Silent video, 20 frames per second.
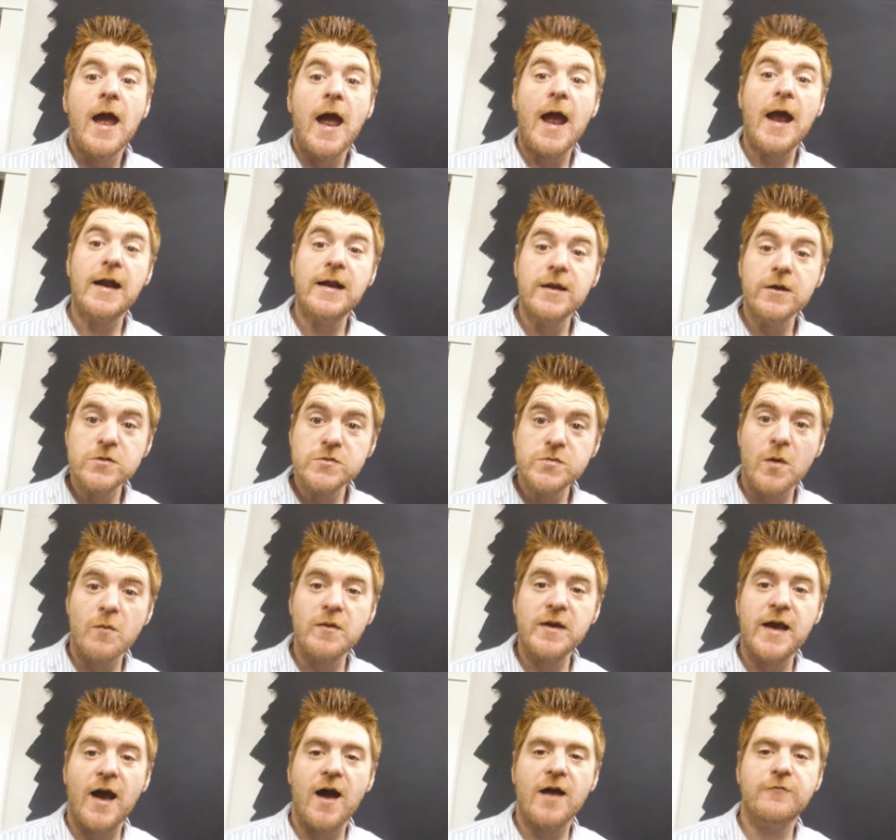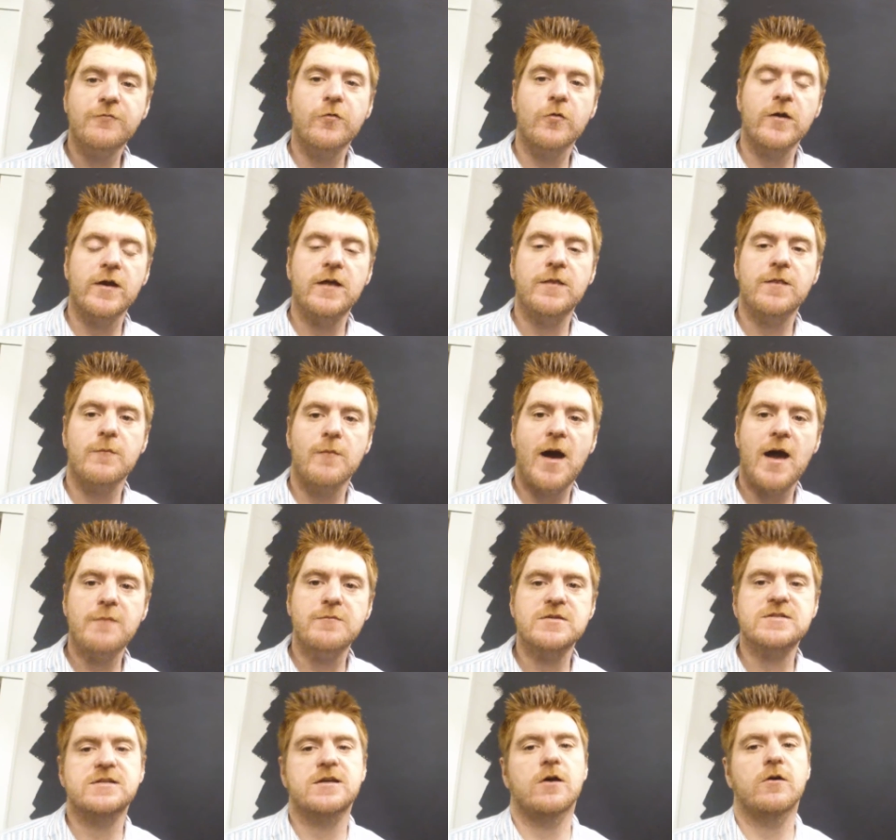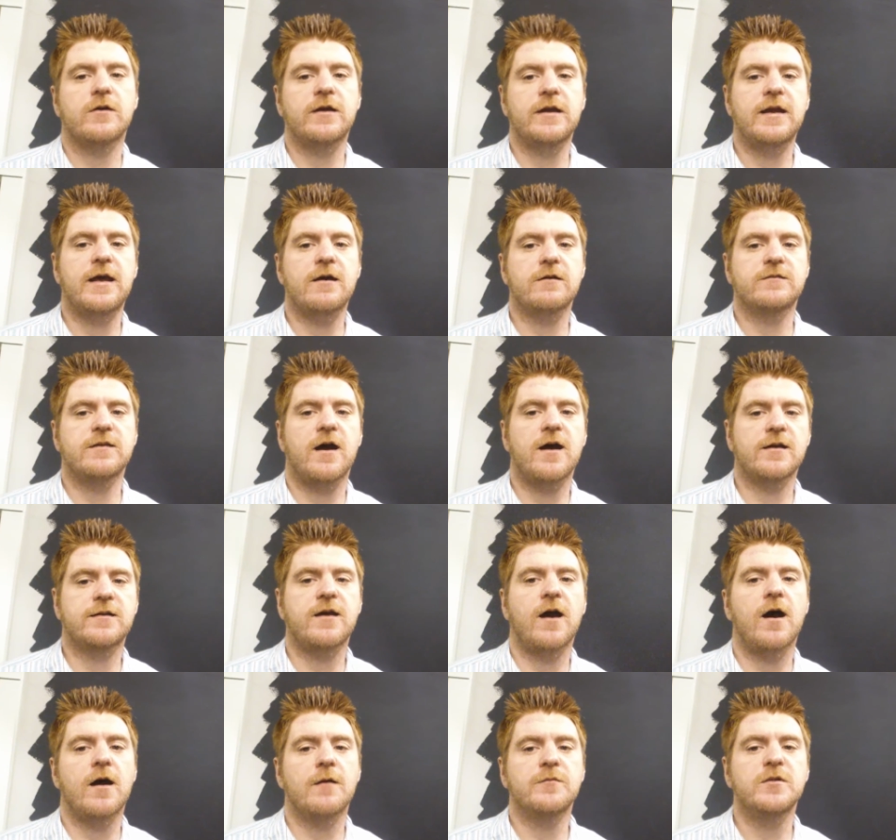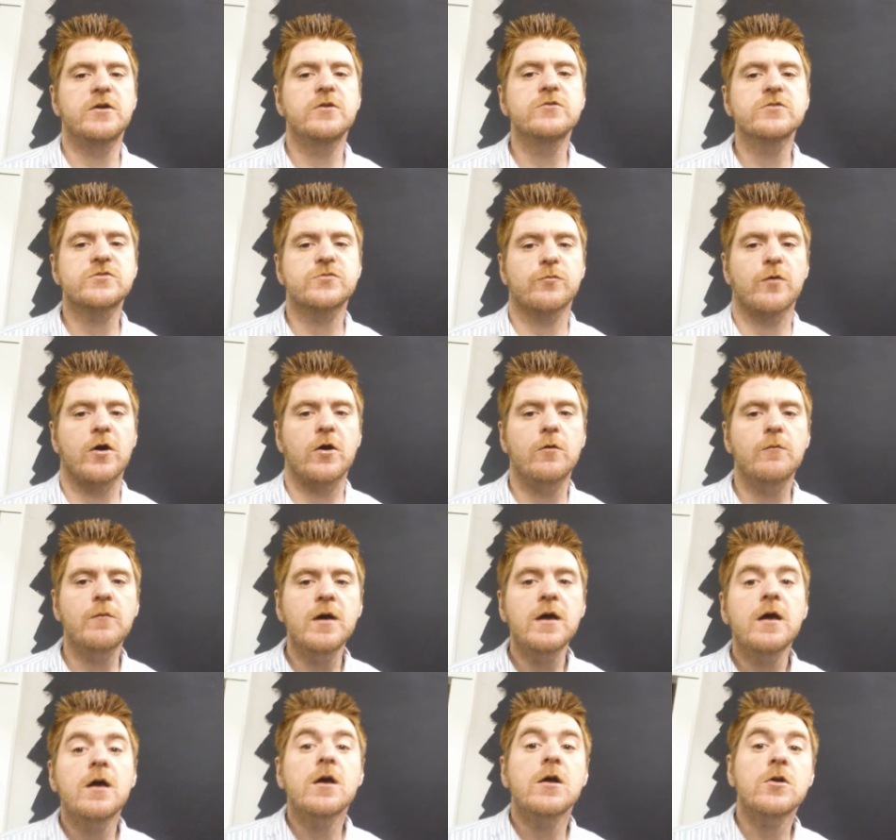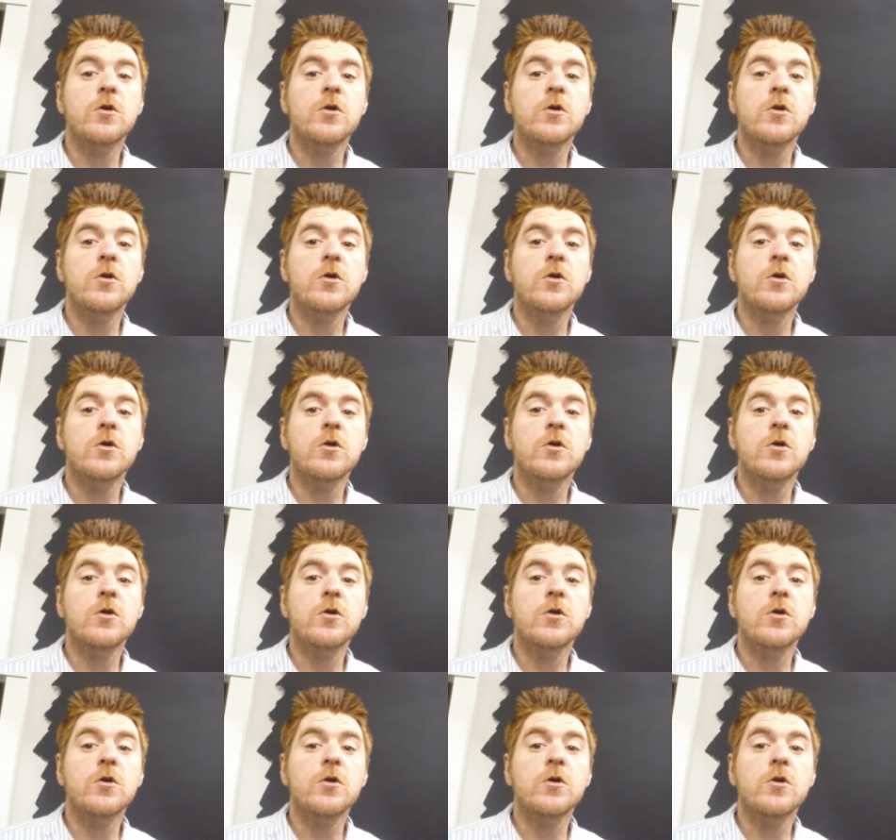And here's what we got for you in the MyMuskokaNow.com newsroom.